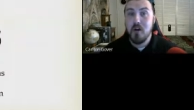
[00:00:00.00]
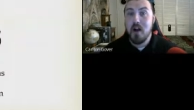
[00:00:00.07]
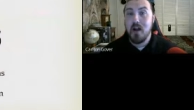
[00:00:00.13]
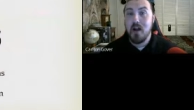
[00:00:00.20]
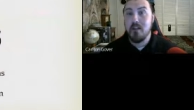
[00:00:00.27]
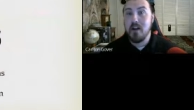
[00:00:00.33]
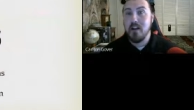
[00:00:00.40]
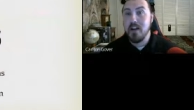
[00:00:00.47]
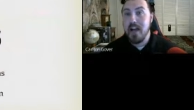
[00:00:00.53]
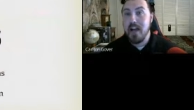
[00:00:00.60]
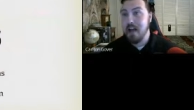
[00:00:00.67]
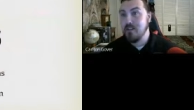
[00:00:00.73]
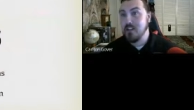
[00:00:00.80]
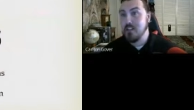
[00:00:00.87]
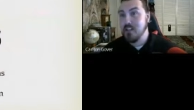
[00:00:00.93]
a very
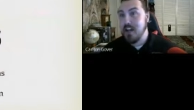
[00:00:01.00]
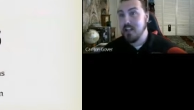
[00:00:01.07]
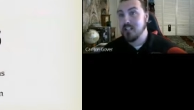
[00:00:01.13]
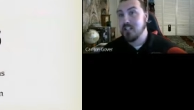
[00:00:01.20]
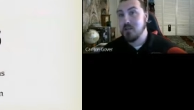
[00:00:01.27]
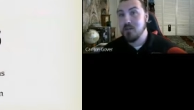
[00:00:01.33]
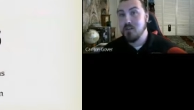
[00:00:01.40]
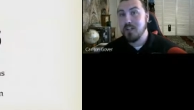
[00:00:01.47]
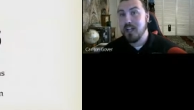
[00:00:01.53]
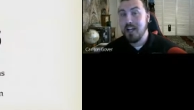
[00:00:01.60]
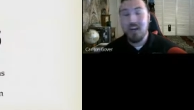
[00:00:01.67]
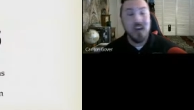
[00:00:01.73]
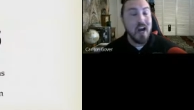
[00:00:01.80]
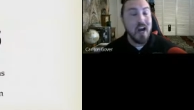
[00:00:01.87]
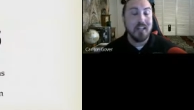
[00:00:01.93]
avid science
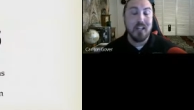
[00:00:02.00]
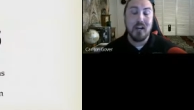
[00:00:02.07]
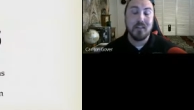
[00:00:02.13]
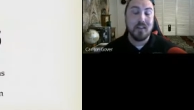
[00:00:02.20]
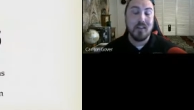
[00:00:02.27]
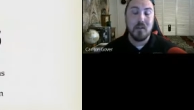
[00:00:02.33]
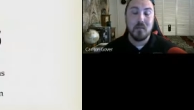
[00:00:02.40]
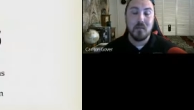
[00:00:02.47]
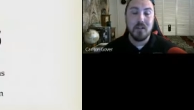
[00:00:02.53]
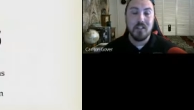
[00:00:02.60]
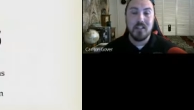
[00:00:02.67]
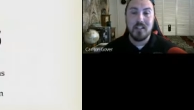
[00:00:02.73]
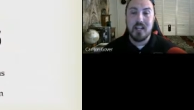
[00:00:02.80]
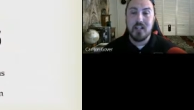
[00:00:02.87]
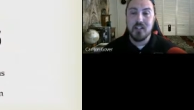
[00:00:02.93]
communicator. I love giving
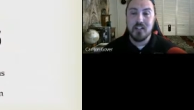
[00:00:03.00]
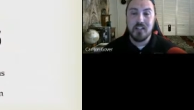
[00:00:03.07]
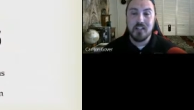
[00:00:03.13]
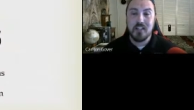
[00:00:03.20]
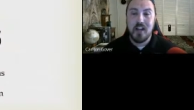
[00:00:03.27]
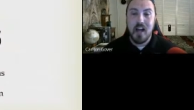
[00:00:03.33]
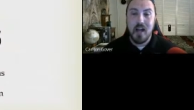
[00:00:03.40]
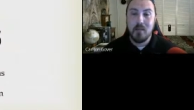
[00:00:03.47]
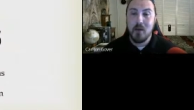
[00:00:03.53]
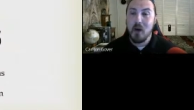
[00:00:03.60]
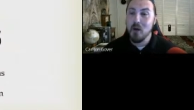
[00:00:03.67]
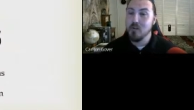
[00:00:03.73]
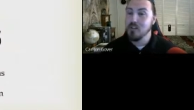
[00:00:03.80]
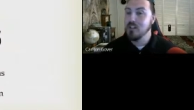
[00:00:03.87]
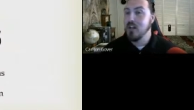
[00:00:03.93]
presentations. I am a
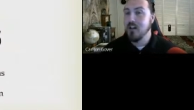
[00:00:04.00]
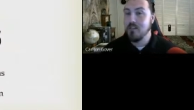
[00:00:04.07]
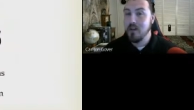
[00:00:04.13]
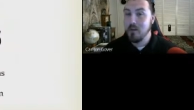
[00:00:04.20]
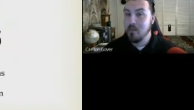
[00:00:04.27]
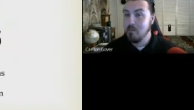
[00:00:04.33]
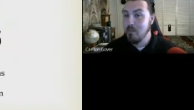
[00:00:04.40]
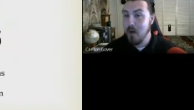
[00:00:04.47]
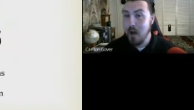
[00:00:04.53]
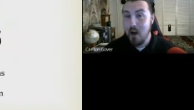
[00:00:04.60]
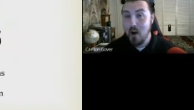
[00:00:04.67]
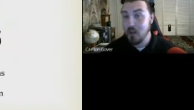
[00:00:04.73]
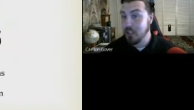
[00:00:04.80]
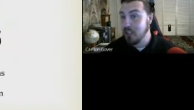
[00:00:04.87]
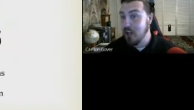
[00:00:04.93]
host of a uh,
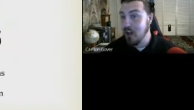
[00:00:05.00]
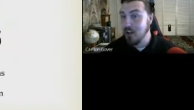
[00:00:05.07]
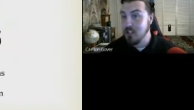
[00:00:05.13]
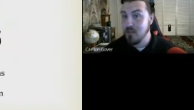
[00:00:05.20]
archaeology